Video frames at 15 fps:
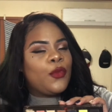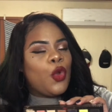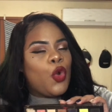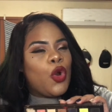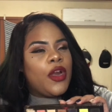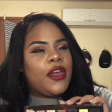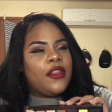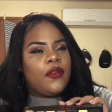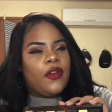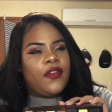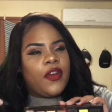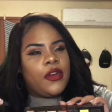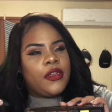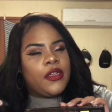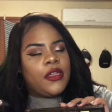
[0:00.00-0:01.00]
or is it
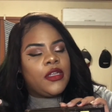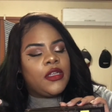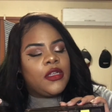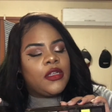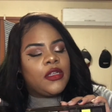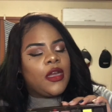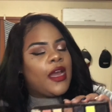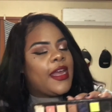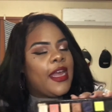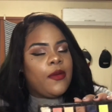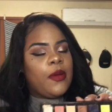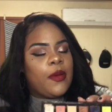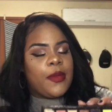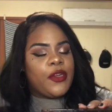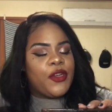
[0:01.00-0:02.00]
reversed? I can't
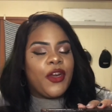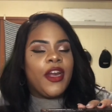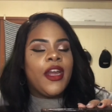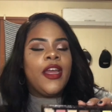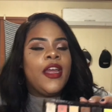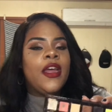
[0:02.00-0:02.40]
remember, I'm not sure.